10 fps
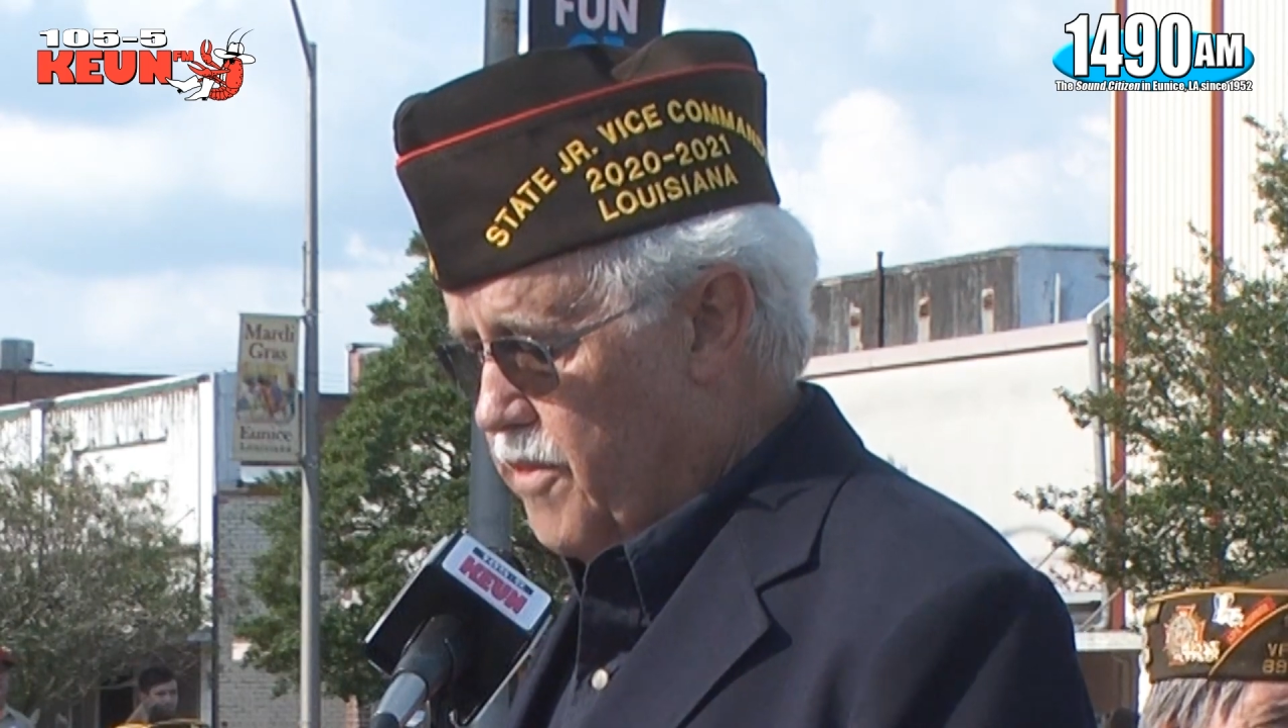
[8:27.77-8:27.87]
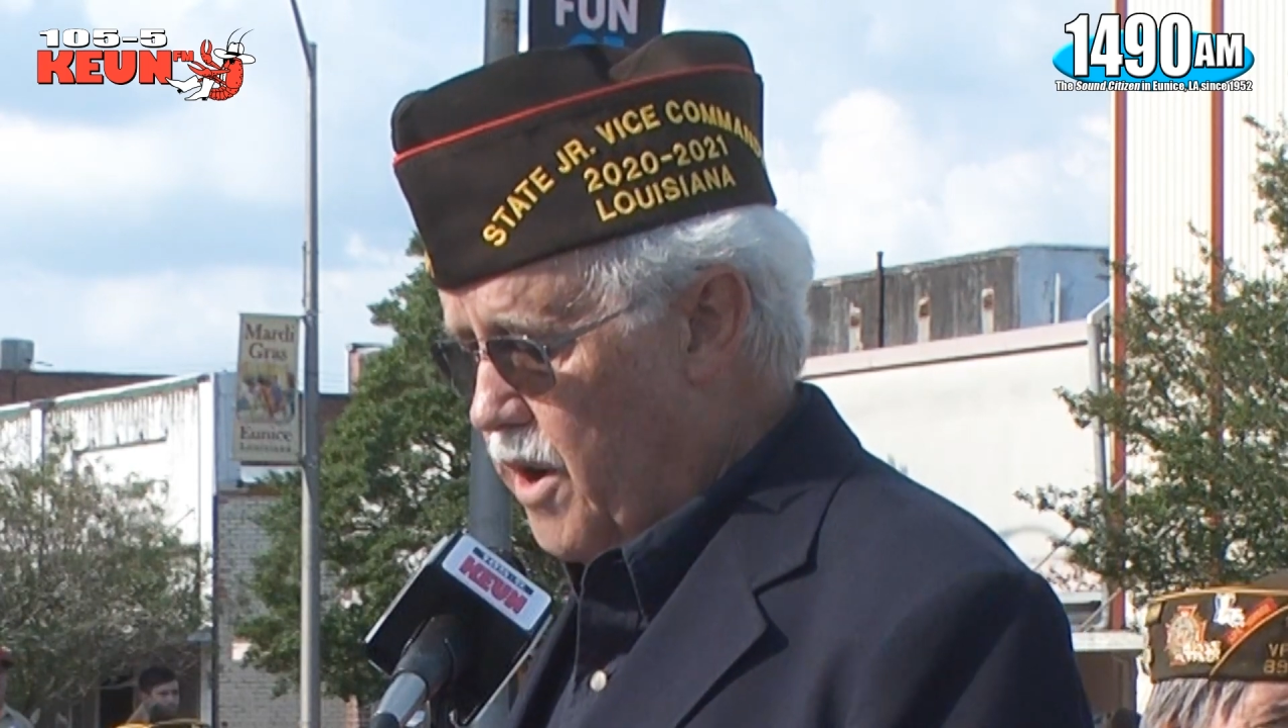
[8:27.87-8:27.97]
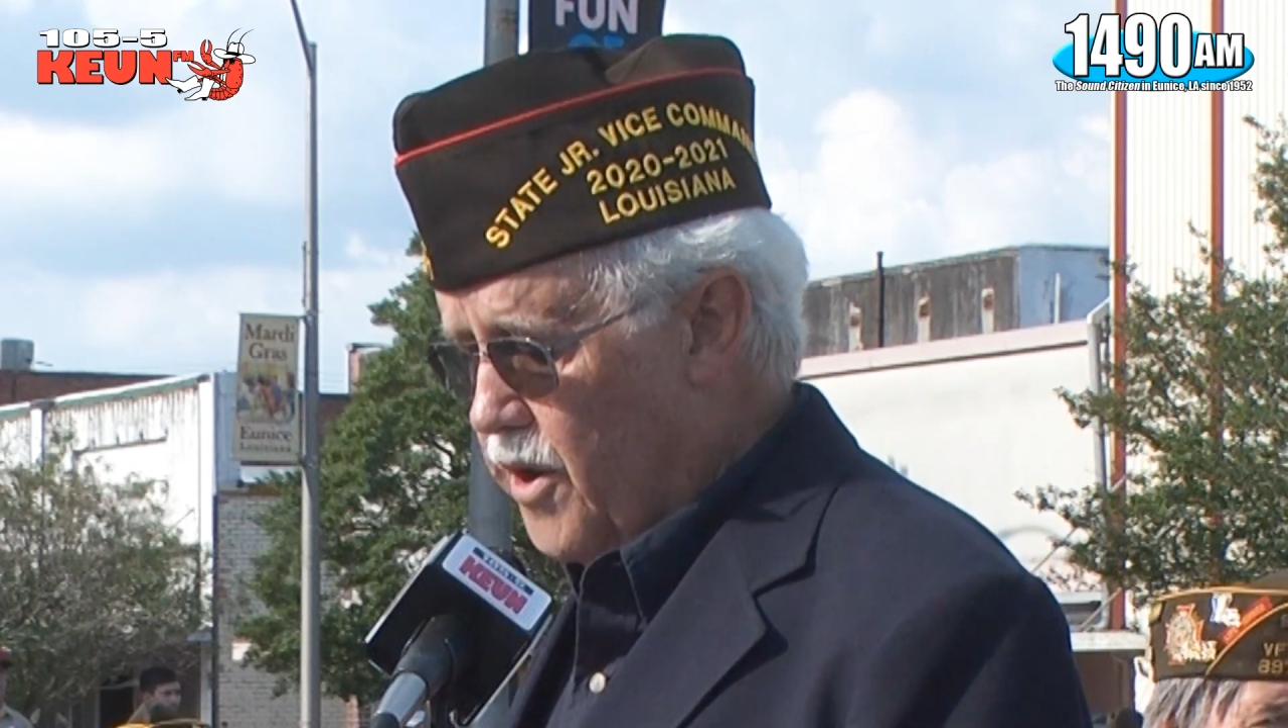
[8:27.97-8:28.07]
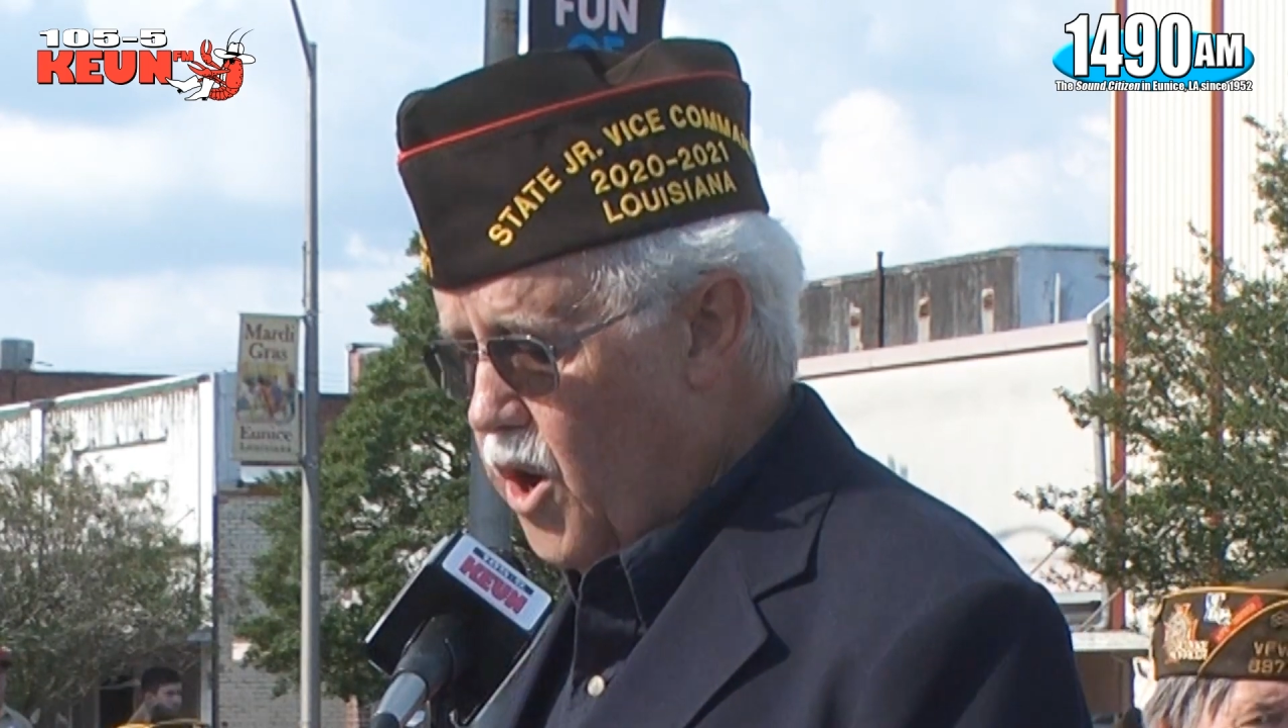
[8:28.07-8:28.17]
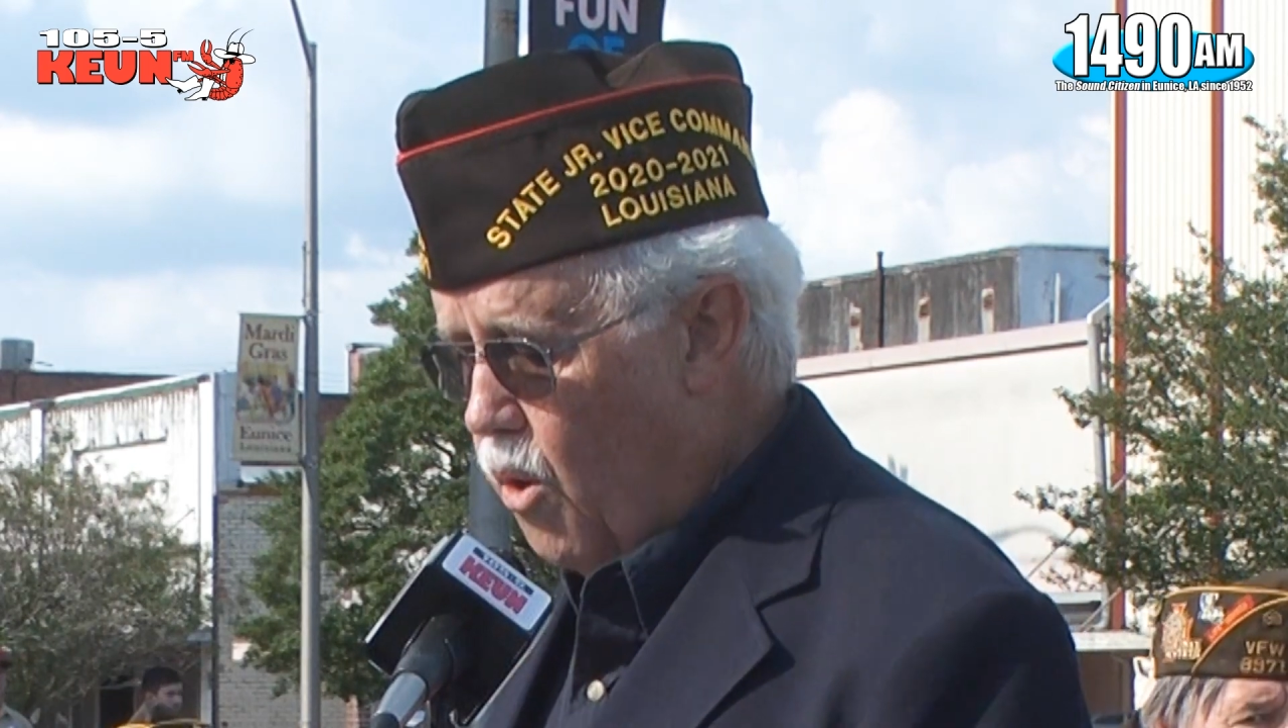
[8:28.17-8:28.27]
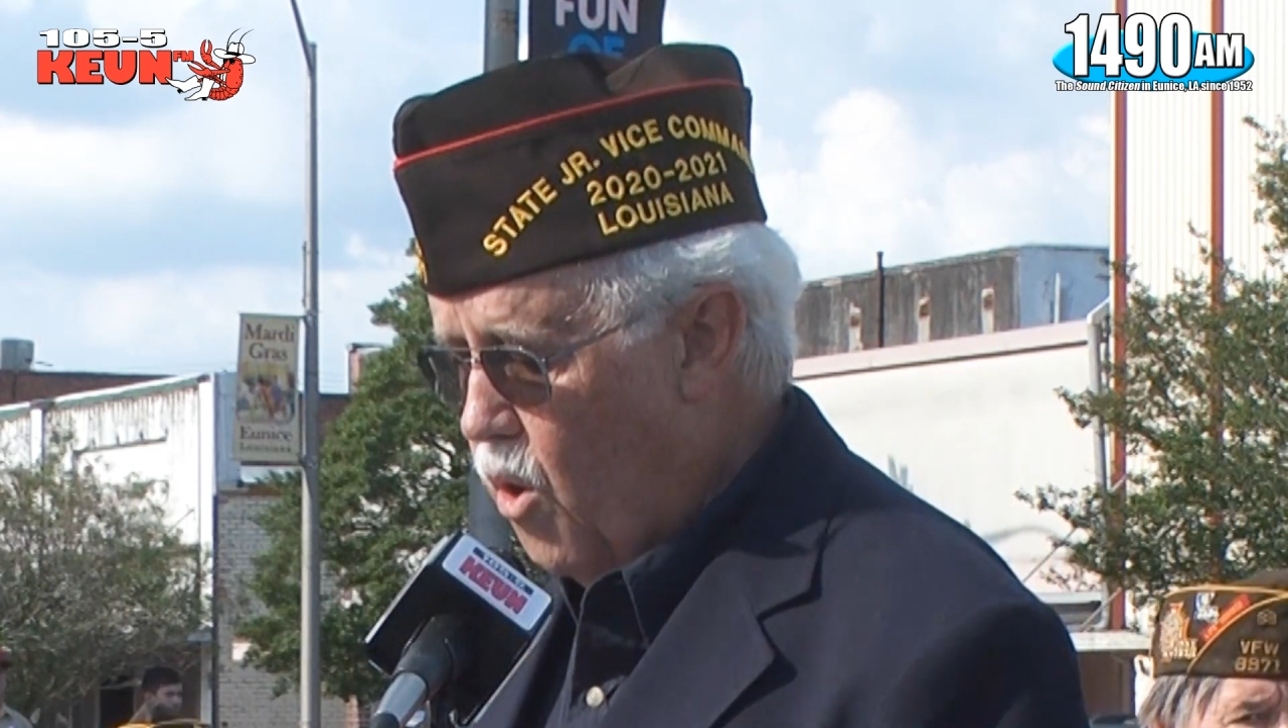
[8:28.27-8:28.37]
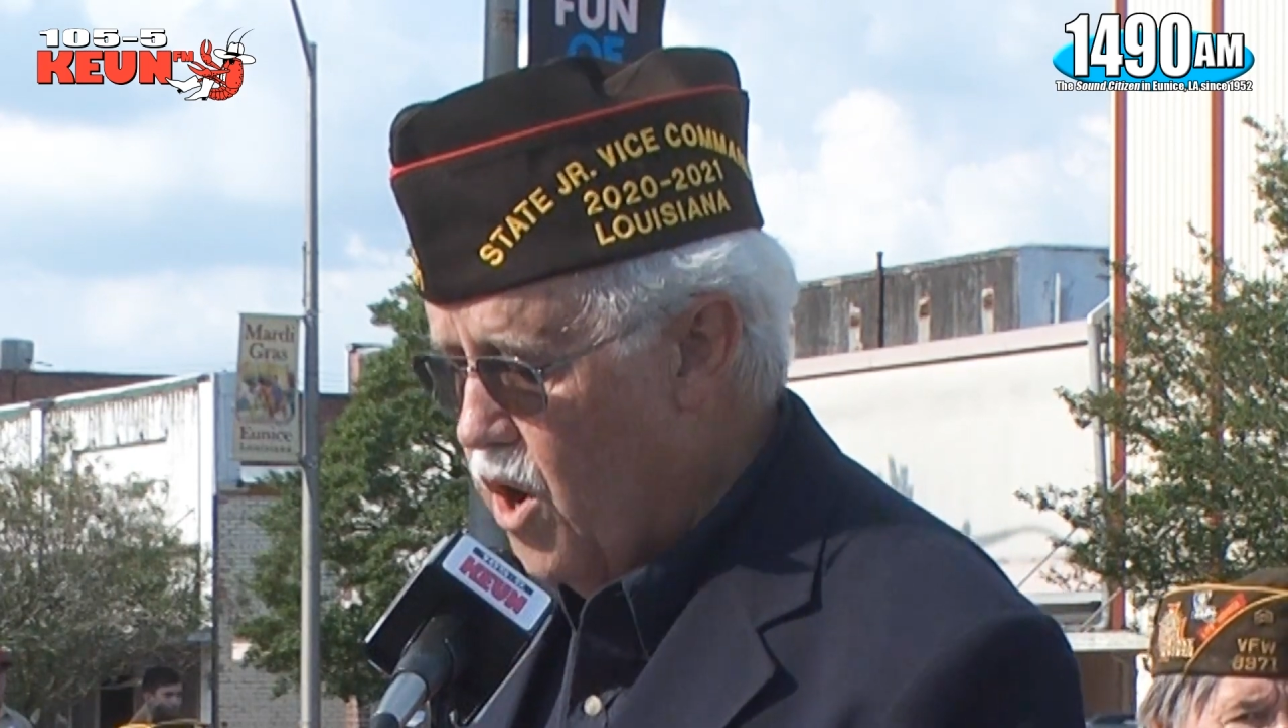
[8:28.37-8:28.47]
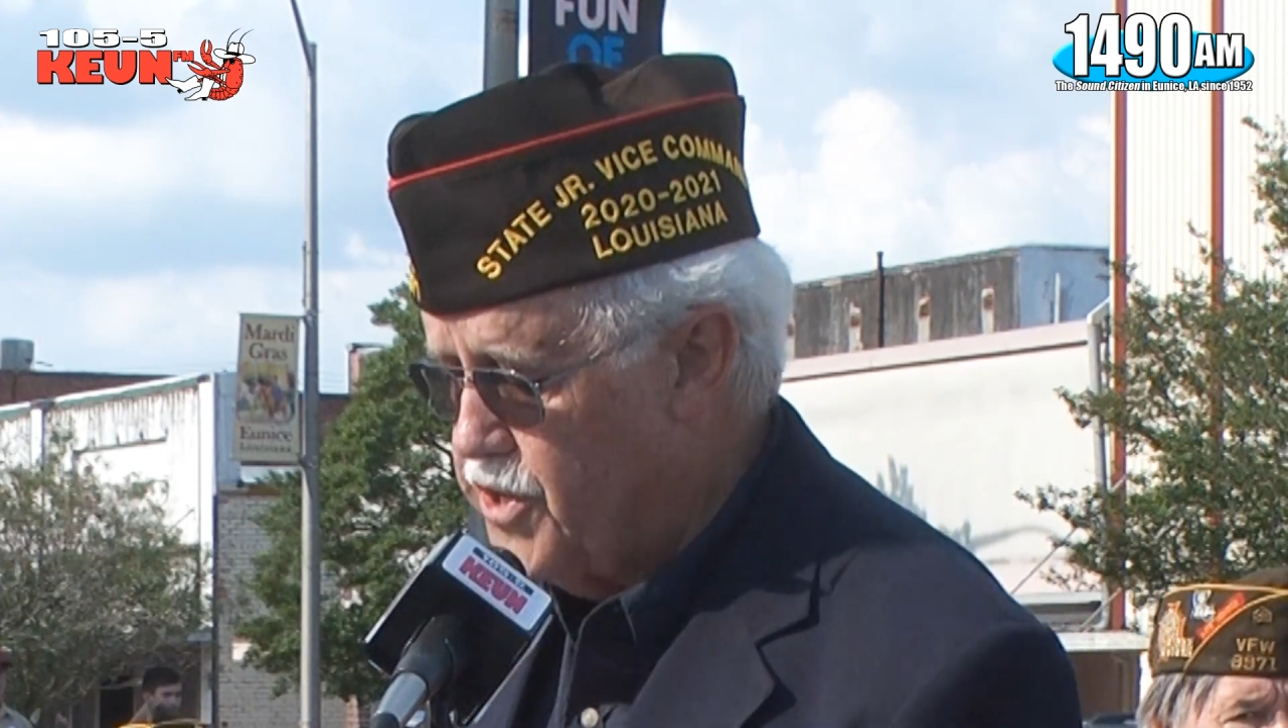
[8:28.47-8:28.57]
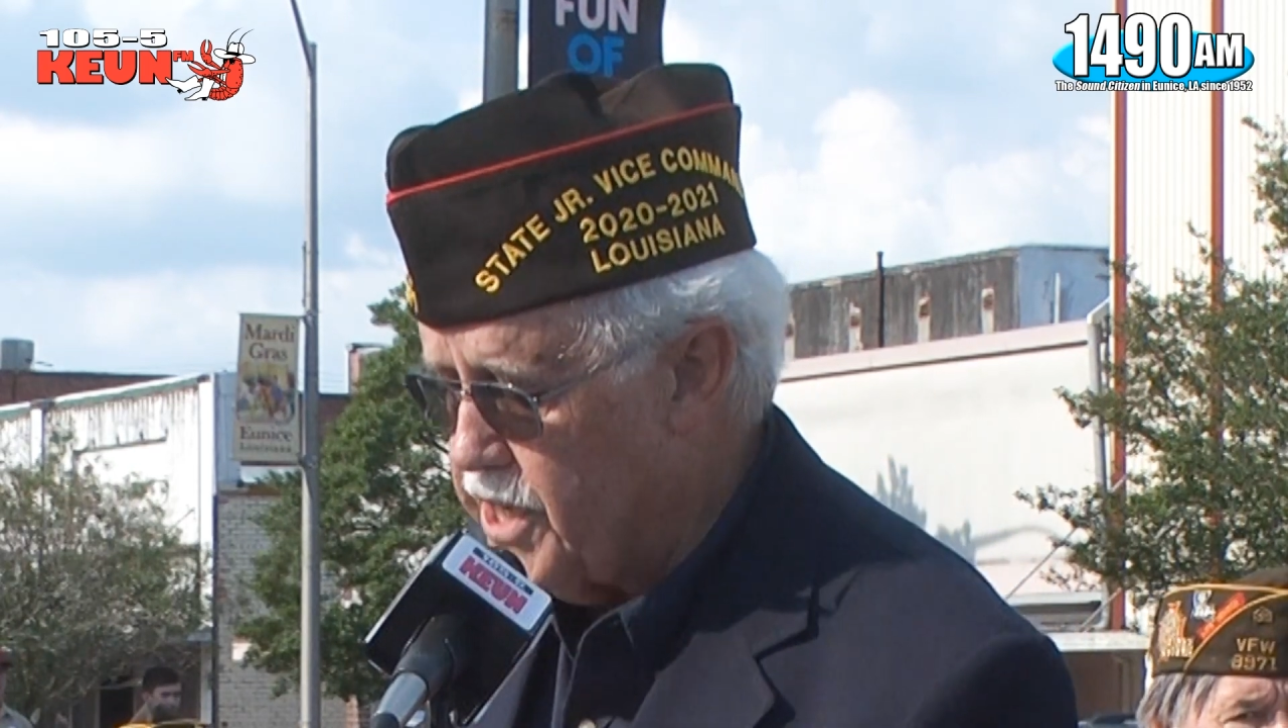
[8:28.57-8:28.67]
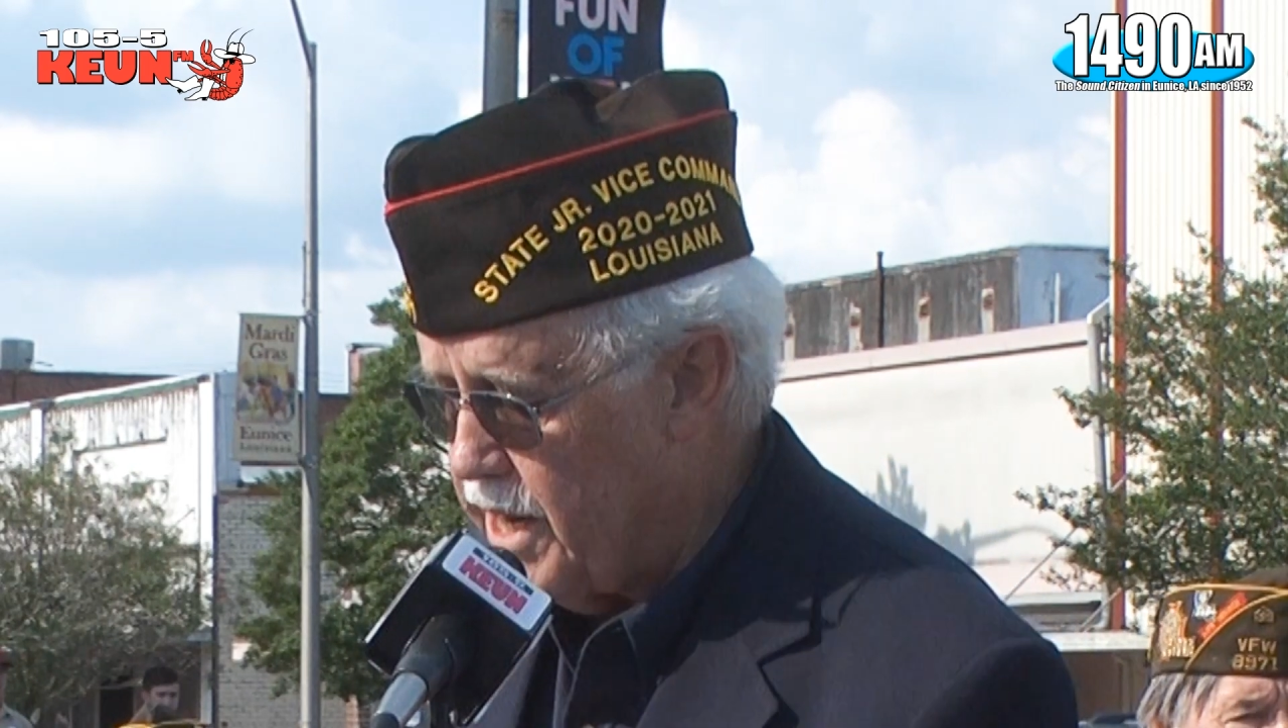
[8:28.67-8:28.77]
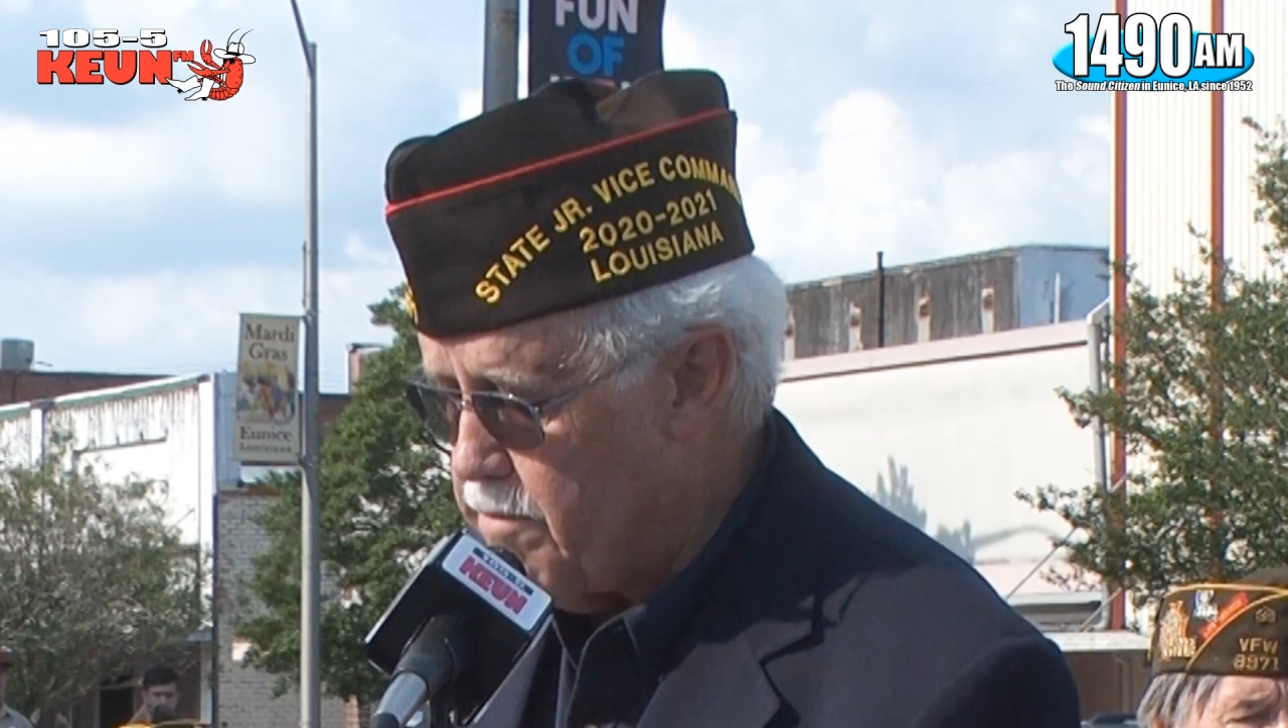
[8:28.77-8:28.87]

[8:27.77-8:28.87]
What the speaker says: There are no words that